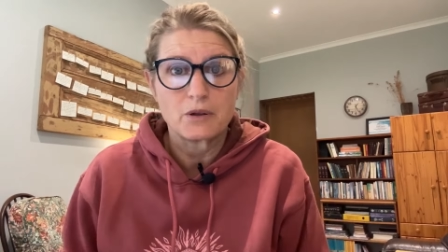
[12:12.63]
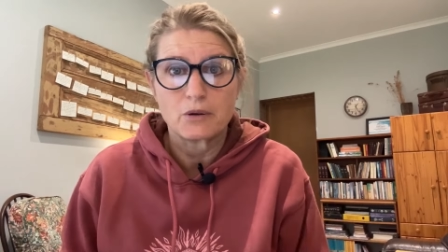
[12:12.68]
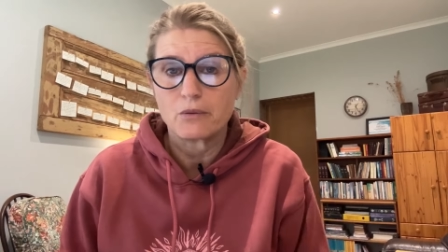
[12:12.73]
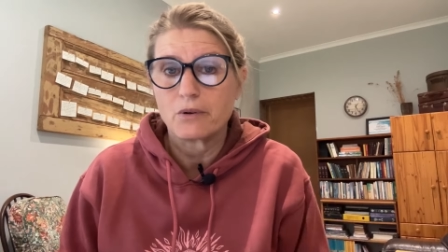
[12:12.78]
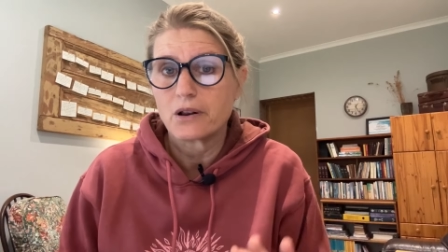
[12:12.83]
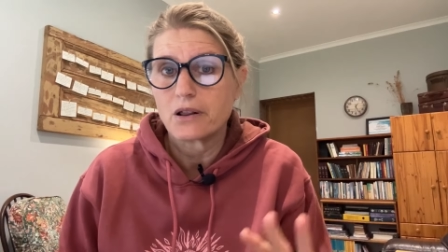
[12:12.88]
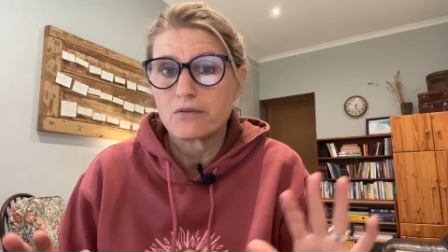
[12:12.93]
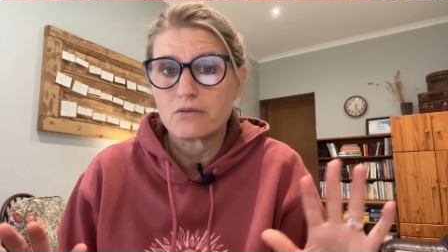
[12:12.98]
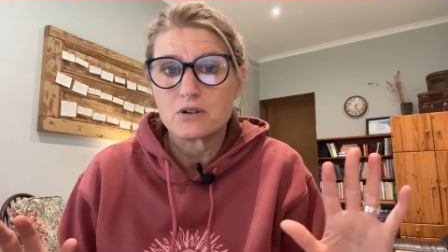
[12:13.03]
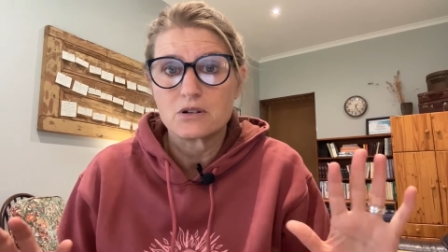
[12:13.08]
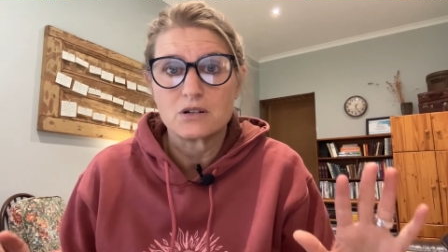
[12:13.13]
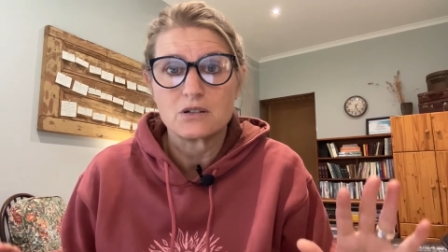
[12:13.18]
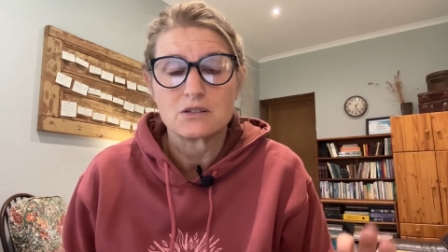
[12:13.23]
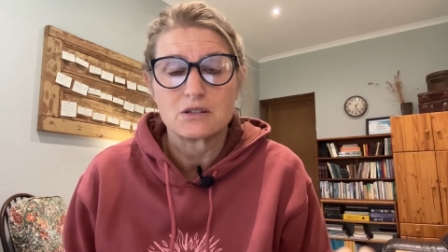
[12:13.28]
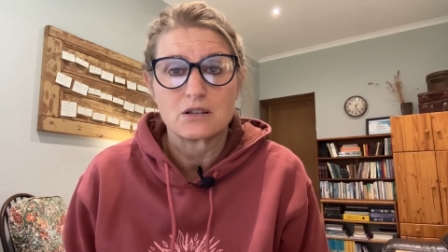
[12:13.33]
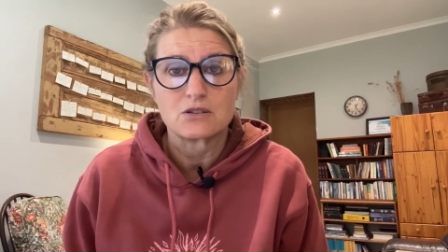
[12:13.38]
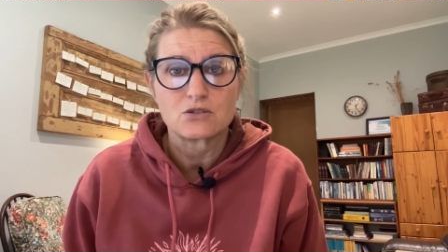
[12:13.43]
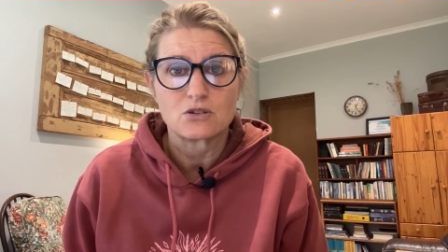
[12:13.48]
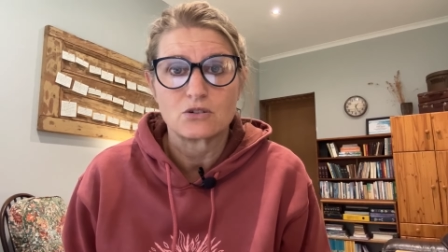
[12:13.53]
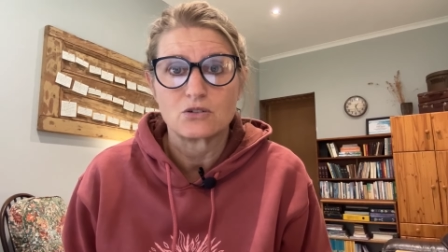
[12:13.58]
whatever it is
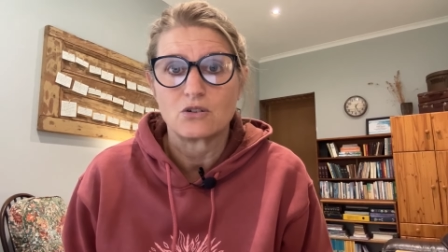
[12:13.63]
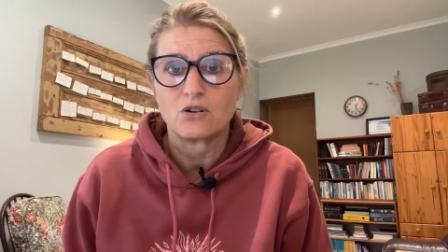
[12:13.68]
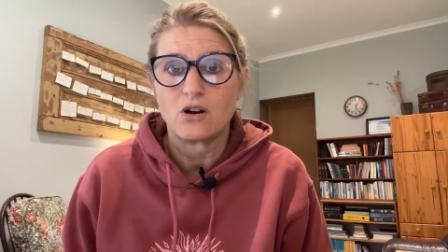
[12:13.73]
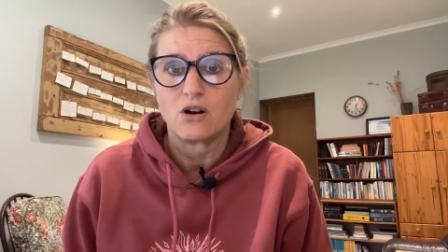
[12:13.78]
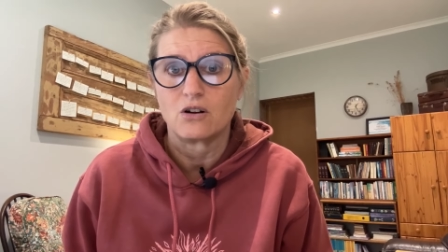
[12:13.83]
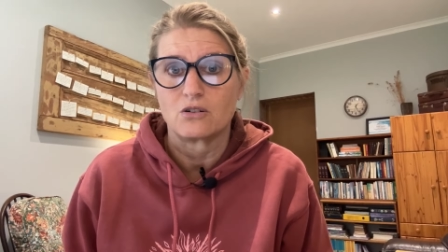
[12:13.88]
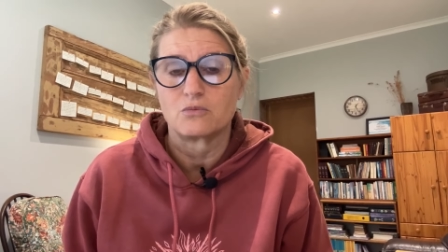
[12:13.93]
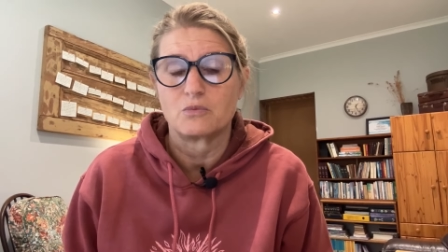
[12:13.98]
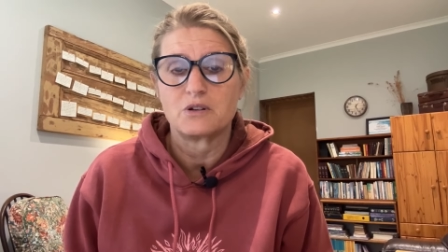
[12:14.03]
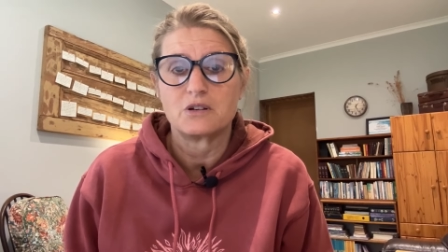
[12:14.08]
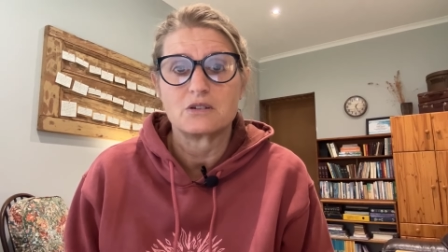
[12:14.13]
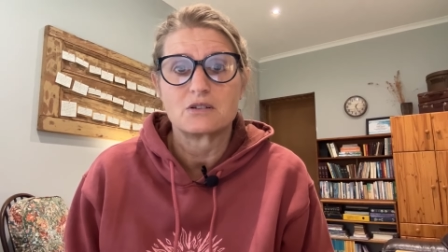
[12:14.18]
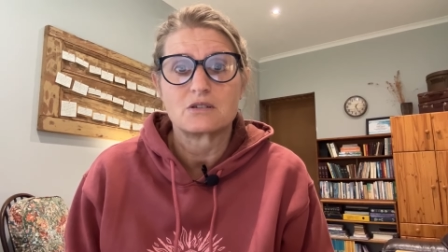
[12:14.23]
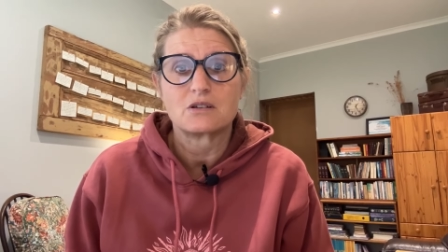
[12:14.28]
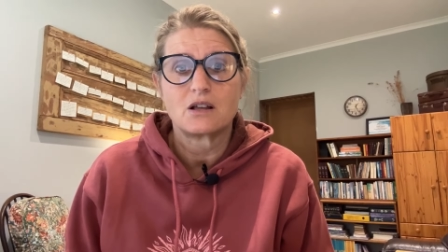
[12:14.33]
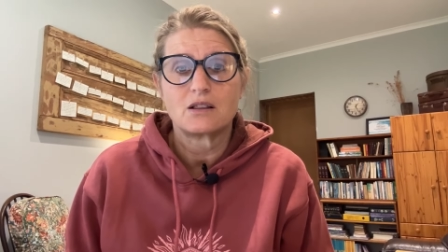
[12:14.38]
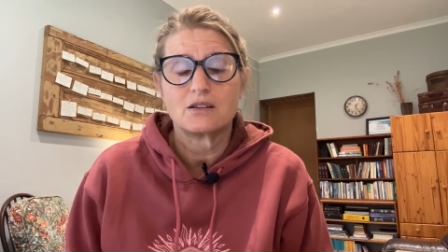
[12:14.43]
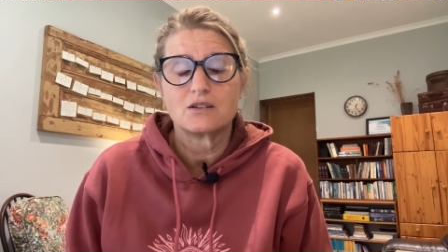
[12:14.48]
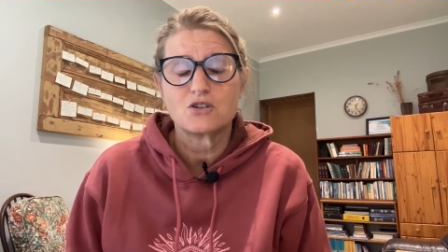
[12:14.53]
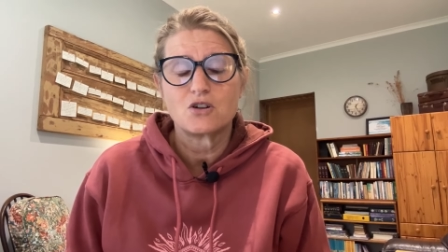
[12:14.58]
that's on your heart. We
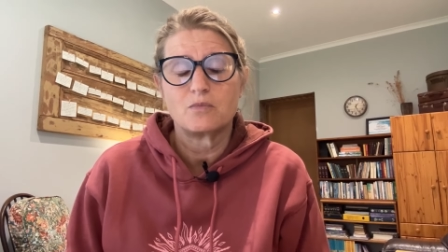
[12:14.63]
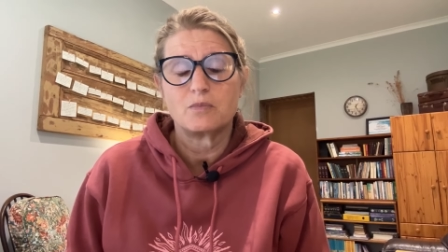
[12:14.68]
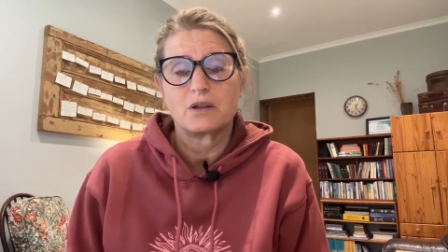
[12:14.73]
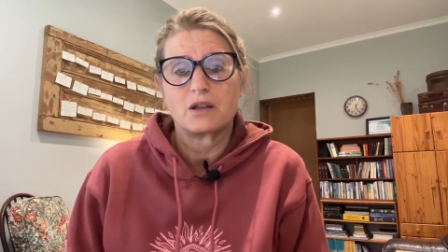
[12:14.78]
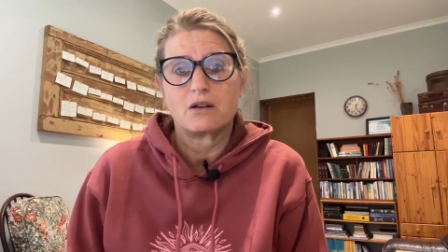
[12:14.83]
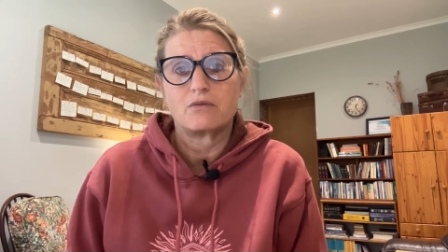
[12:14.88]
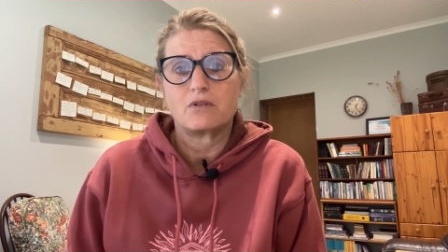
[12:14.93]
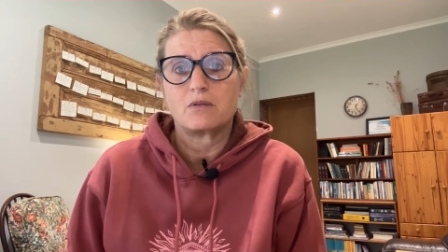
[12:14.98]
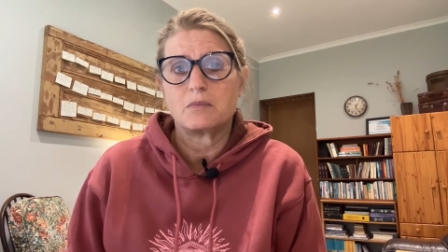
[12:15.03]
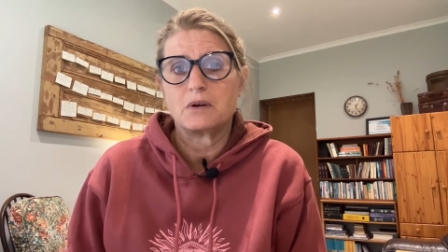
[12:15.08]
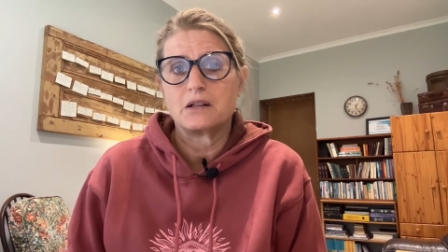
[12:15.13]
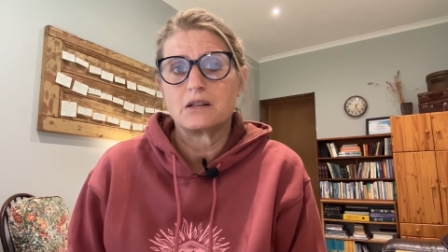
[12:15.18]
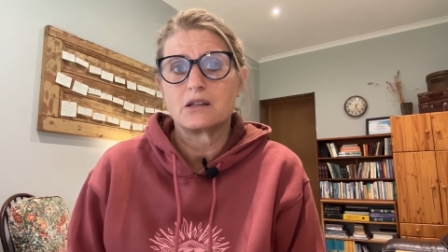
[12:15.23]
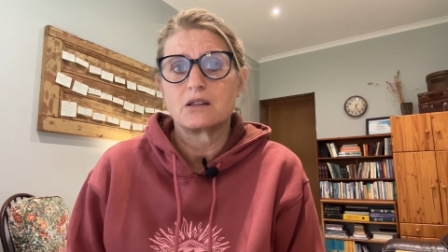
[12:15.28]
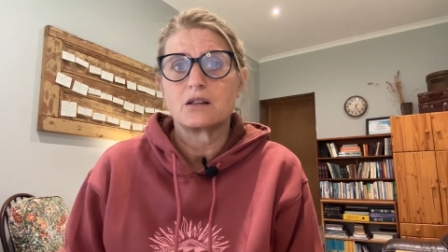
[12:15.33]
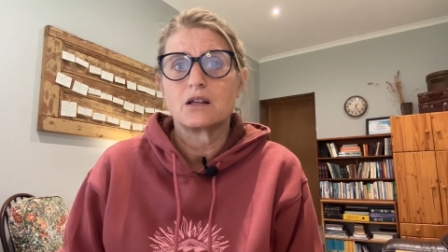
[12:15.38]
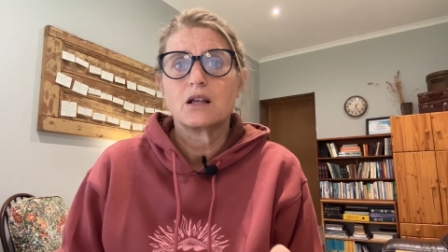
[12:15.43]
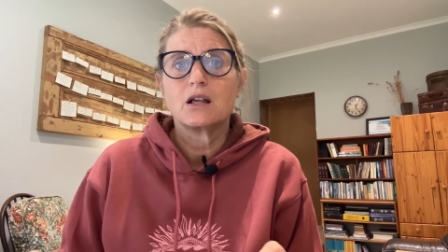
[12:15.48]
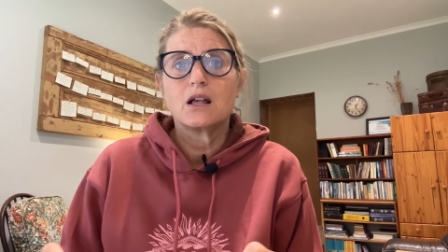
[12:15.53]
decide the topic every month.